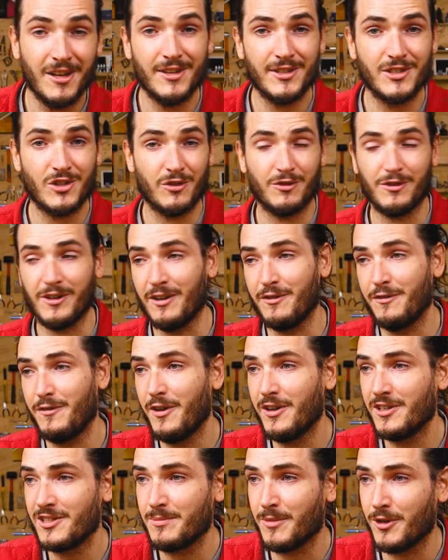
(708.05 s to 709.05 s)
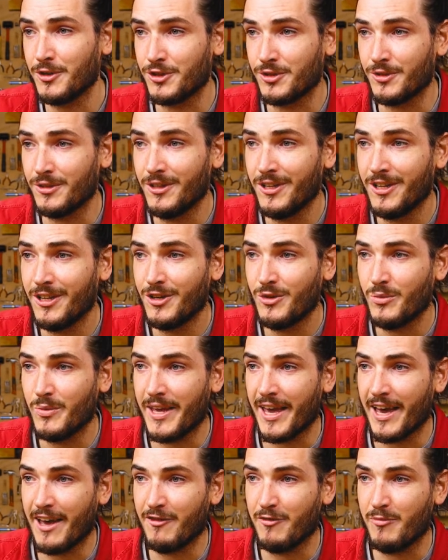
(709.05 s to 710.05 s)
So for our first module, we
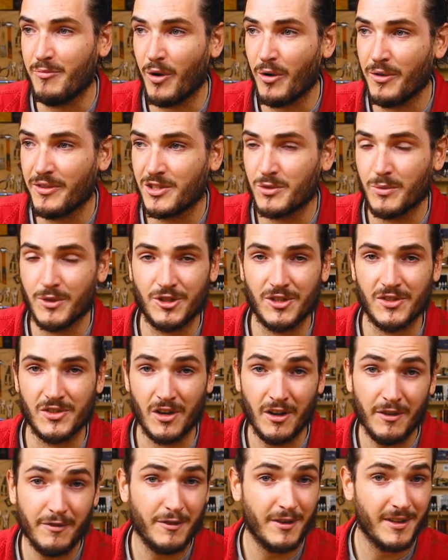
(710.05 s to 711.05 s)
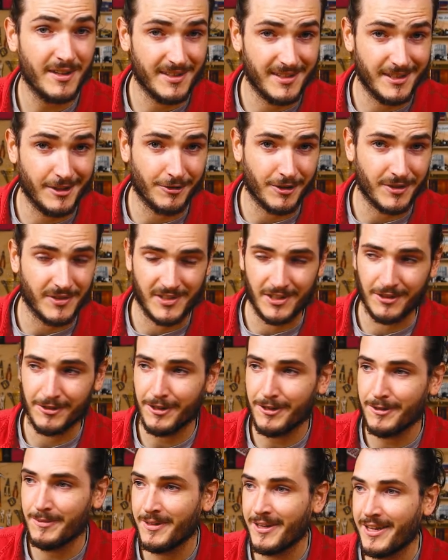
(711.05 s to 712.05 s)
have both switches off, 0,
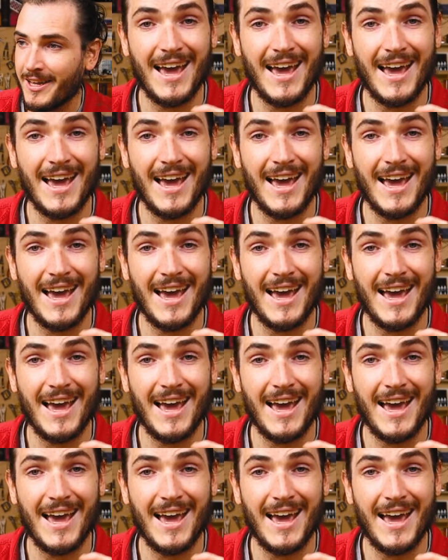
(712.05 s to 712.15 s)
0.